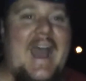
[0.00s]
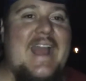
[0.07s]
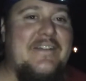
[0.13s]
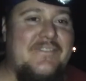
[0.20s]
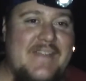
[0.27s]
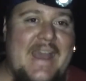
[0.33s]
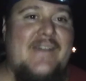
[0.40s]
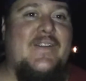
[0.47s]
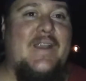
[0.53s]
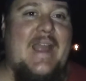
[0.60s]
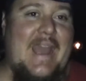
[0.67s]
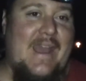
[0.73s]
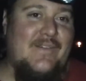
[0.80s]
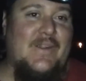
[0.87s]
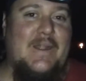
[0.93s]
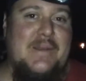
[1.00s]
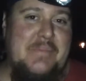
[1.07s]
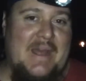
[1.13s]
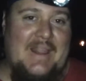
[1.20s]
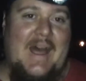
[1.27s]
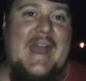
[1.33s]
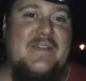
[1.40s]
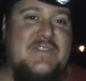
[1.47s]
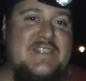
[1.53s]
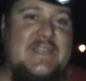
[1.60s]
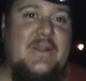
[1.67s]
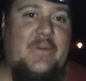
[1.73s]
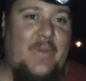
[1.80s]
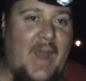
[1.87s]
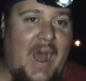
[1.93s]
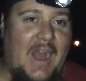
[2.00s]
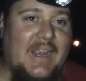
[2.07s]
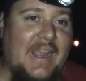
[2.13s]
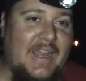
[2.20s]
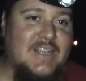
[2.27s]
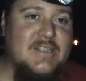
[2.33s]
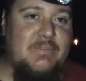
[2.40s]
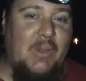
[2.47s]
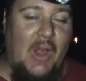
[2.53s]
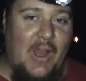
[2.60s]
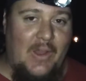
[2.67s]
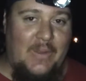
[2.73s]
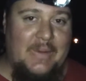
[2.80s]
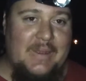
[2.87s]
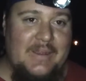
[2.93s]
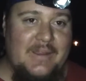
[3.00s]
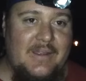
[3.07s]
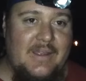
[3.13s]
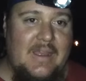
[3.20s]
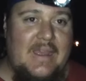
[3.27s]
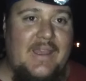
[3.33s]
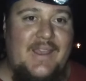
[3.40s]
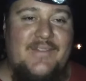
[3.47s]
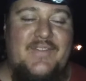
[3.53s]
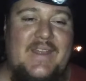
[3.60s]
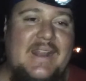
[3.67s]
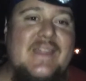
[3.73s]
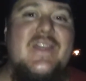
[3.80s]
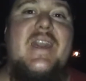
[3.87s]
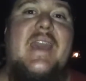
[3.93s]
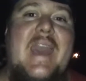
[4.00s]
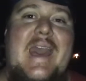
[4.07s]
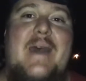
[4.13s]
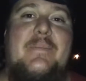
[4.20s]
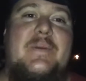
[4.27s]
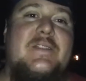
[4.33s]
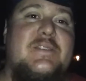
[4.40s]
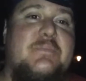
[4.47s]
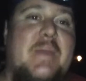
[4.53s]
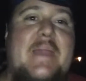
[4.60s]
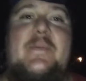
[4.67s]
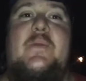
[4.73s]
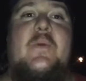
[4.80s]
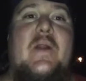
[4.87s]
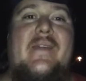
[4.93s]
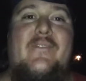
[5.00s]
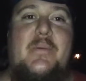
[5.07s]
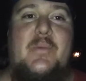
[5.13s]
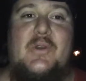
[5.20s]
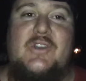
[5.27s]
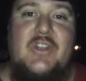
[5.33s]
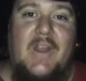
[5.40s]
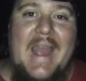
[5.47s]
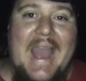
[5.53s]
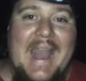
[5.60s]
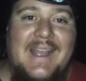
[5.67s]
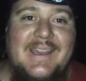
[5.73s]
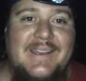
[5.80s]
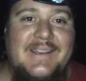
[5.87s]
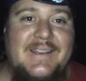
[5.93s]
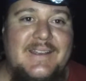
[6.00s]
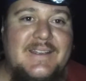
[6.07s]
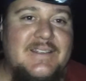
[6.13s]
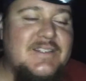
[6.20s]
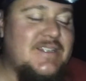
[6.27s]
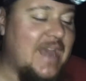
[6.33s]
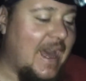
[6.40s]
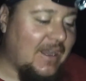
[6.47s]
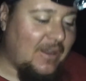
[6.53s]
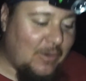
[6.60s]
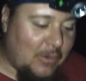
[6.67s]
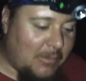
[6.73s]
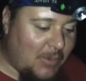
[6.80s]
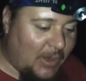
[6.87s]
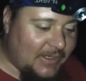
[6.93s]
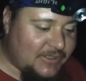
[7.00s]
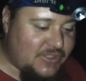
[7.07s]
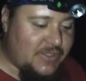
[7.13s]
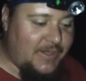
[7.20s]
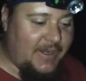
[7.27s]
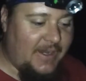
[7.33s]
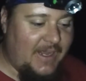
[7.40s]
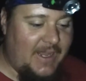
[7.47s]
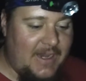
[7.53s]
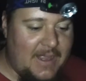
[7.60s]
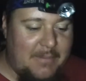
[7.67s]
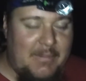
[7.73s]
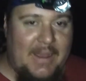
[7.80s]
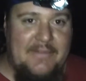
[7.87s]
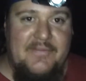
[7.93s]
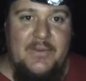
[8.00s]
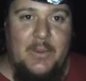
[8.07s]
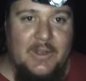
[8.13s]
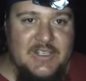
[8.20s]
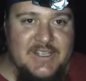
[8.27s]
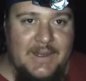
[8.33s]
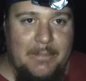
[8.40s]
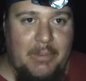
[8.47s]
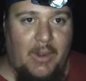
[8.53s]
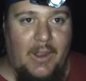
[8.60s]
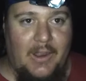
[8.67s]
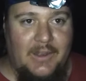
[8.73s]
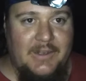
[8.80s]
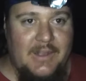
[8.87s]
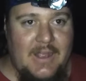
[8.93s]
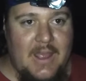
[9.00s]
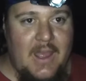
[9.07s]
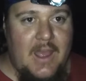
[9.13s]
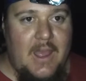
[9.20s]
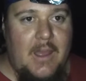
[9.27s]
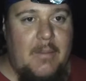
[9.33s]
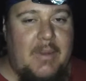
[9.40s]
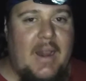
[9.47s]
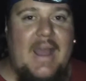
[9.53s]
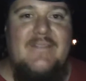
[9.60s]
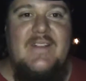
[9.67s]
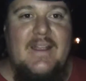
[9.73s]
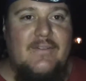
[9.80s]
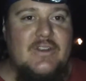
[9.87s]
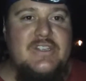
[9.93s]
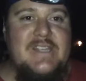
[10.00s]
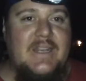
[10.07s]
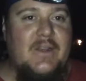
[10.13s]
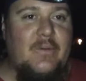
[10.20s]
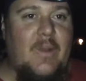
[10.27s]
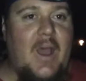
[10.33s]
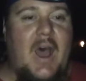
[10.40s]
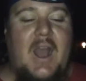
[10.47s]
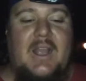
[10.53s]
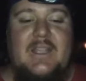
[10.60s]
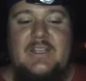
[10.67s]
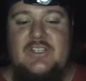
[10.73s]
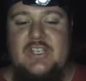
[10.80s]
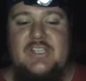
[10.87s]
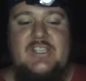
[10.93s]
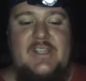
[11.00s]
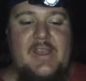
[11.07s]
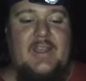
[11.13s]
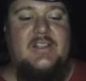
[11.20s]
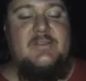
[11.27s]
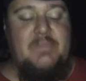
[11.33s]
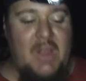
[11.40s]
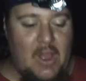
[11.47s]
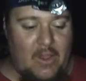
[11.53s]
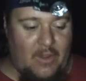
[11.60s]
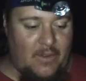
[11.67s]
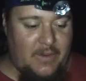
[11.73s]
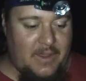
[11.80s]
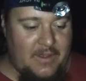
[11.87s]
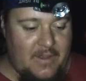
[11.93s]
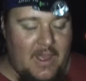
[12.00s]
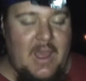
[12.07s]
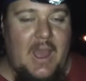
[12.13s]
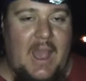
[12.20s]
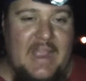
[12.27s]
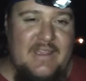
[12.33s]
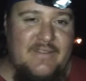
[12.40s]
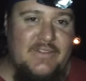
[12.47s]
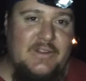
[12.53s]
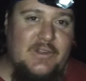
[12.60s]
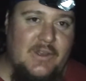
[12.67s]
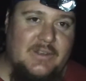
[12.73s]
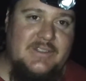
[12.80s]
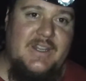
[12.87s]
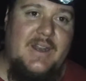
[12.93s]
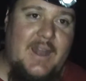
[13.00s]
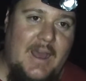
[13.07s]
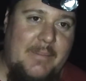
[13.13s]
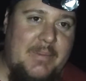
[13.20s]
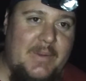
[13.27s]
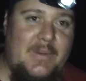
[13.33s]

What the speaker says: have never ever in my life seen a rock explode. If anything happens, maybe one of them will crack. It's got a little moisture in it, it might force it apart. But I've never seen a rock just explode. I even looked it up.